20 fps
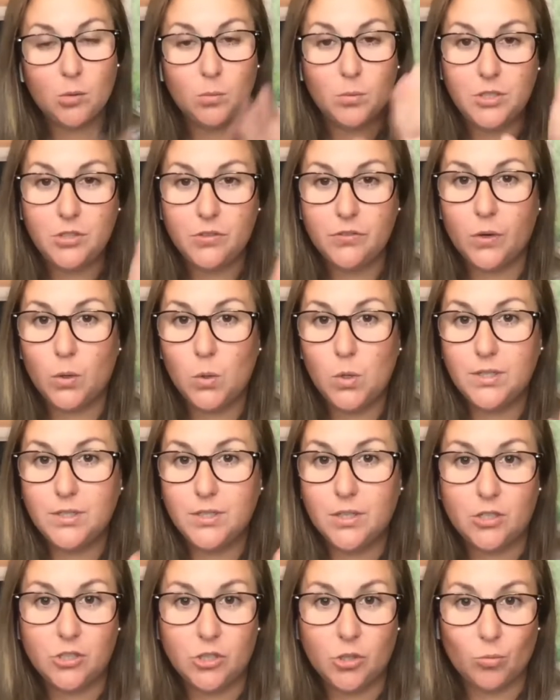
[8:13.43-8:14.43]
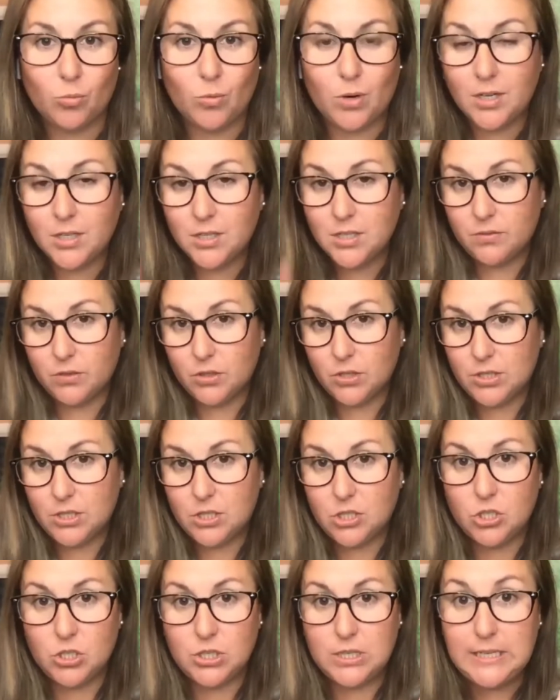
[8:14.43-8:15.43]
When you focus on your wants
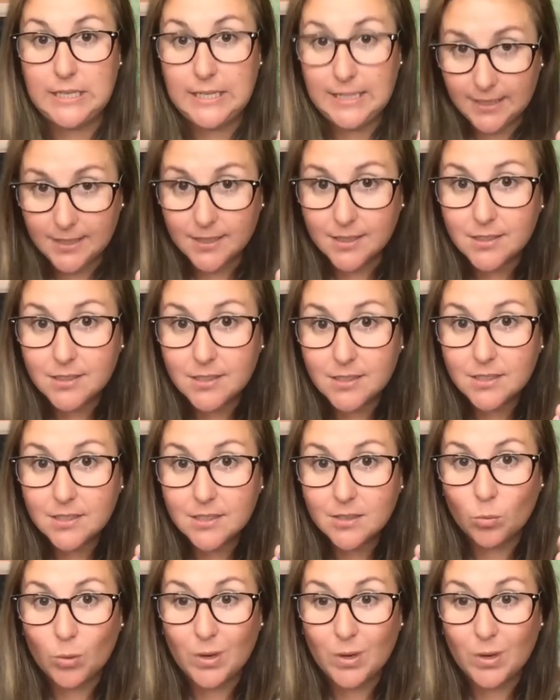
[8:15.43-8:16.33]
versus your needs,